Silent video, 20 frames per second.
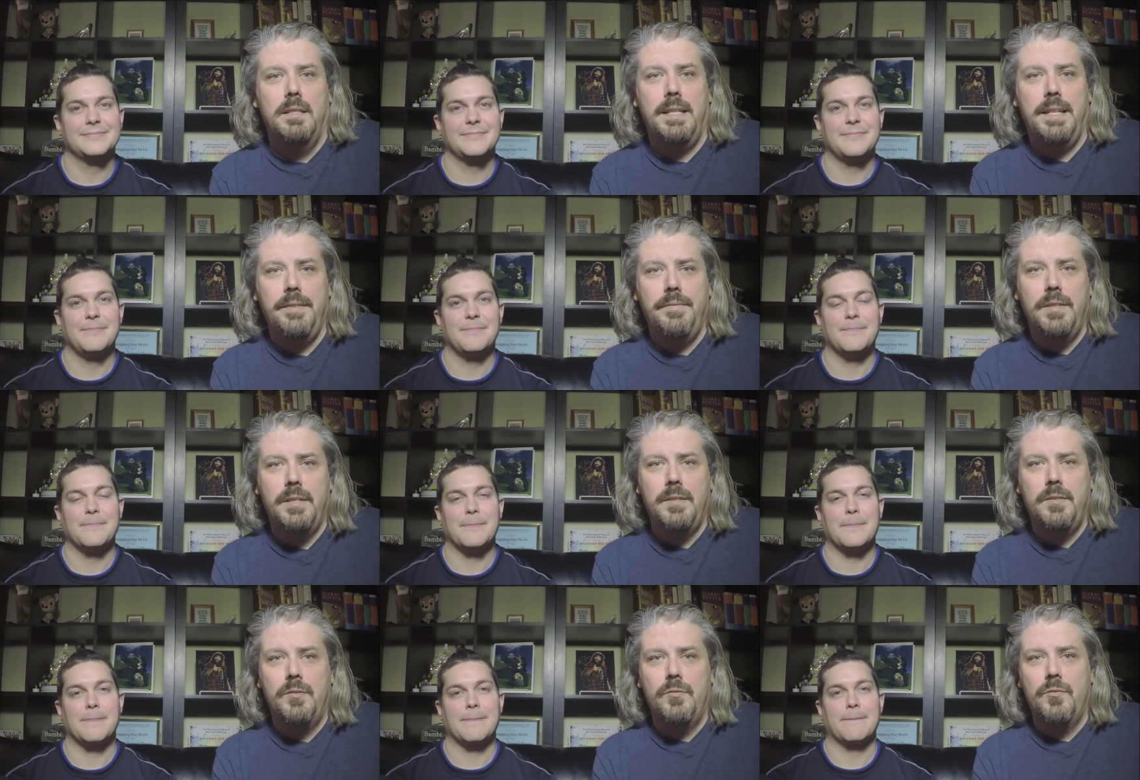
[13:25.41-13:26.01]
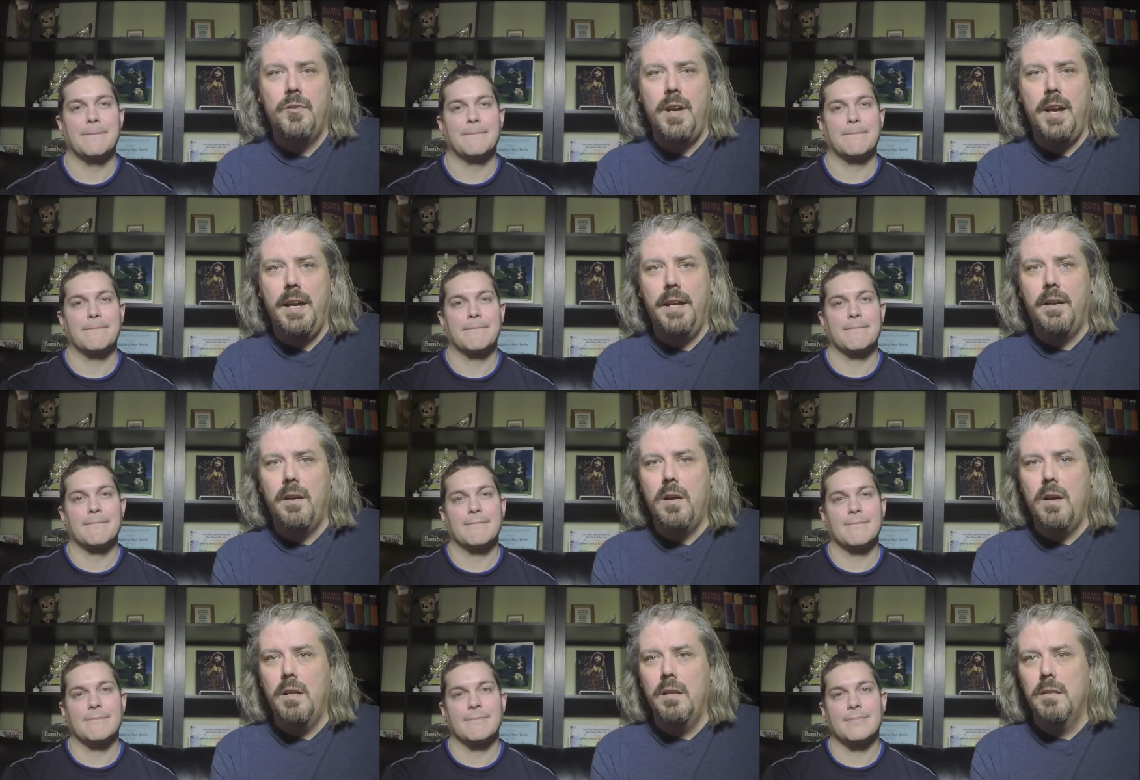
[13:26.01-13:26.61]
Speaker 1: David
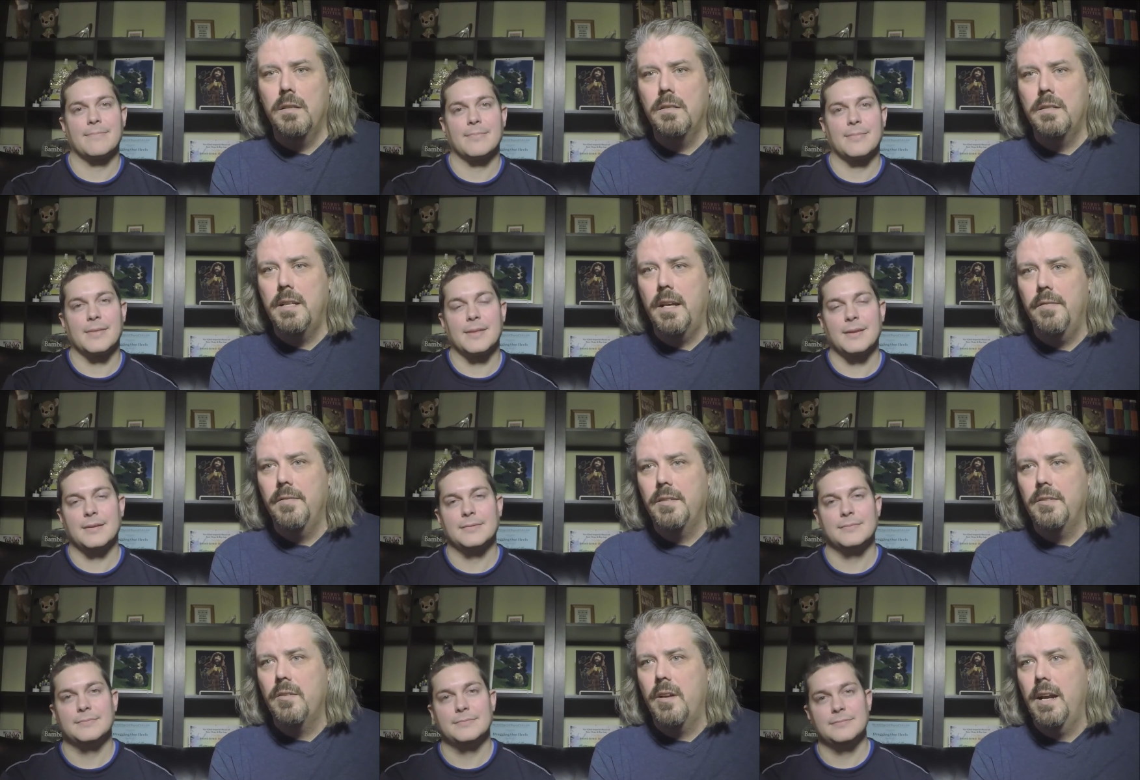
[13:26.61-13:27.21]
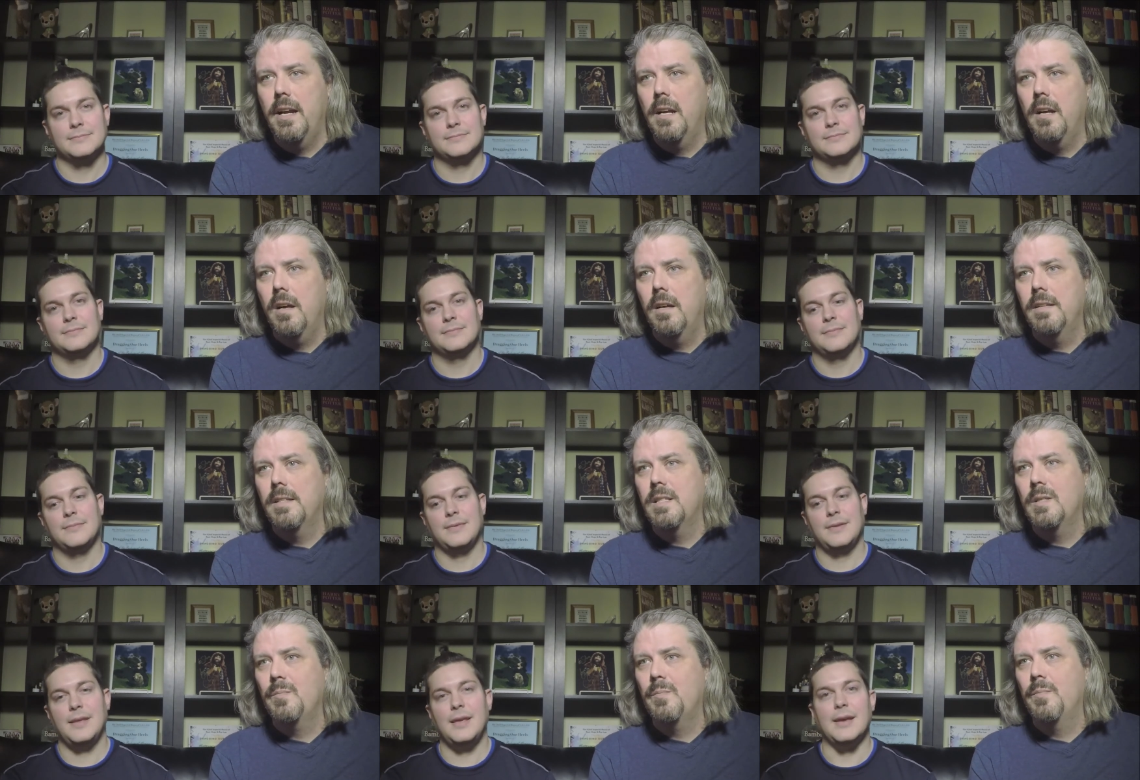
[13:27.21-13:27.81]
Dragon or David
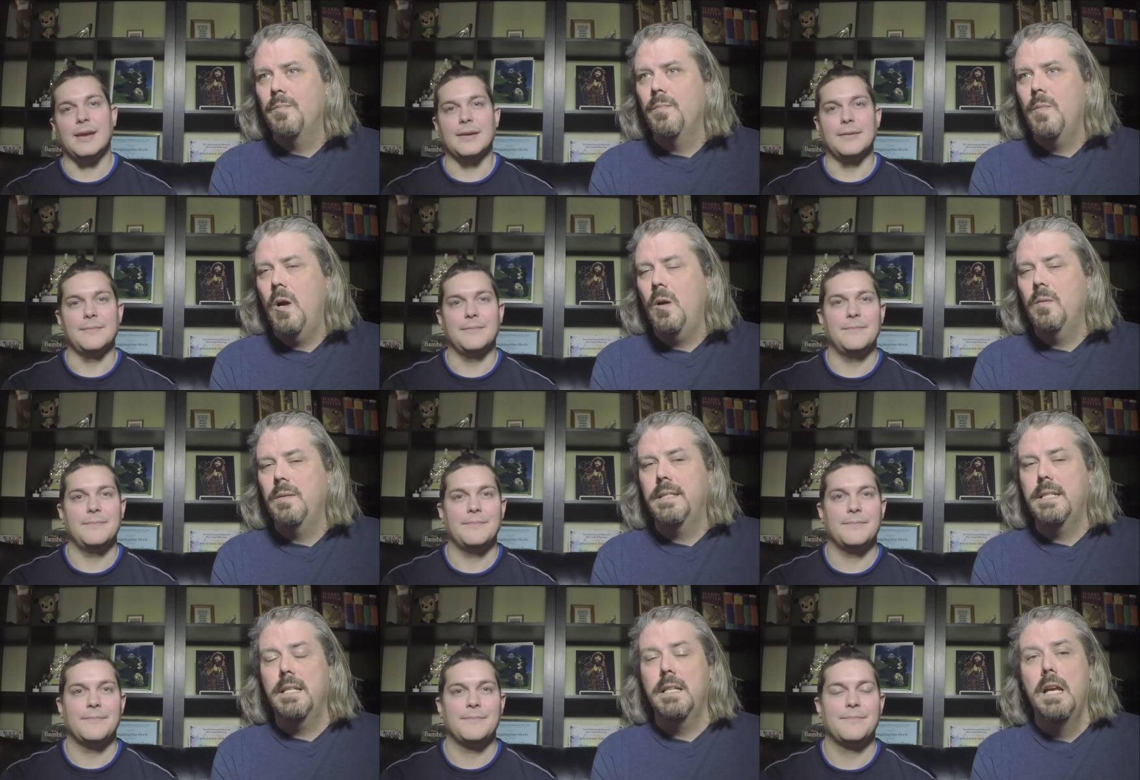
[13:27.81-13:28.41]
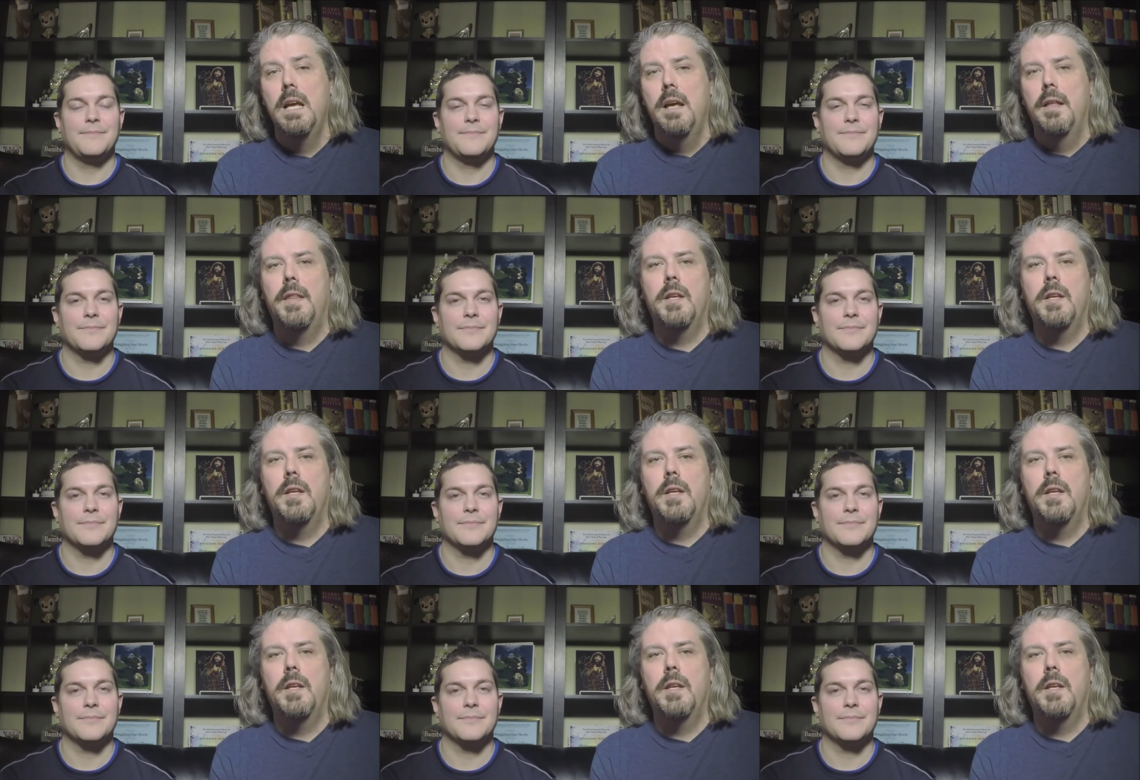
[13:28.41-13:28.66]
Dragon is hosting.